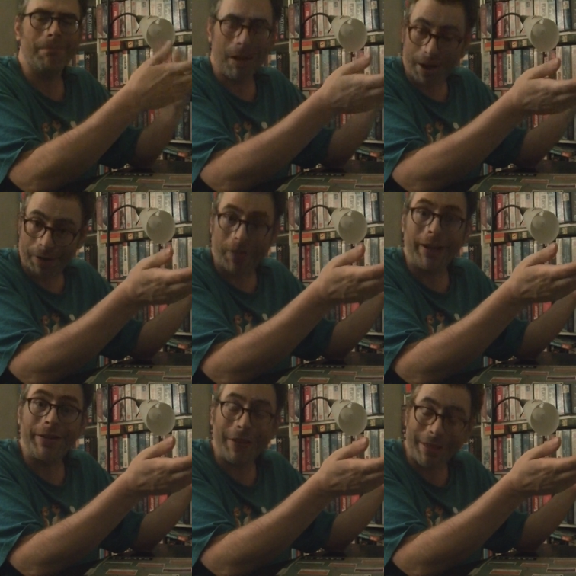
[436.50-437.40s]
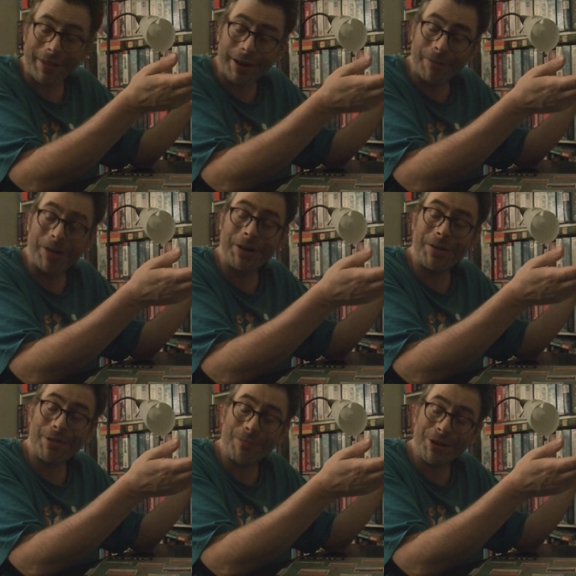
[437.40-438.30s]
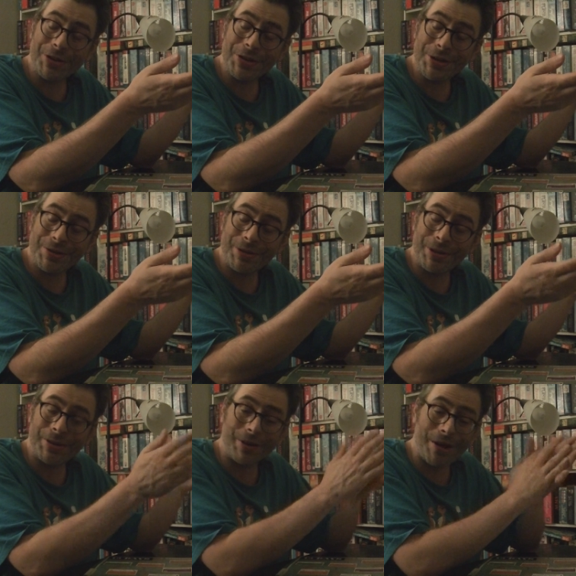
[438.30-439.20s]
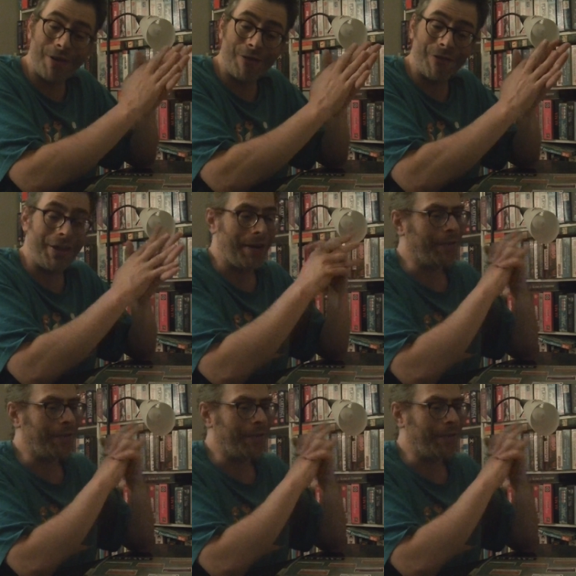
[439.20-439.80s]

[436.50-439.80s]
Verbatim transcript: I don't like chess anywhere near as much as I do go for that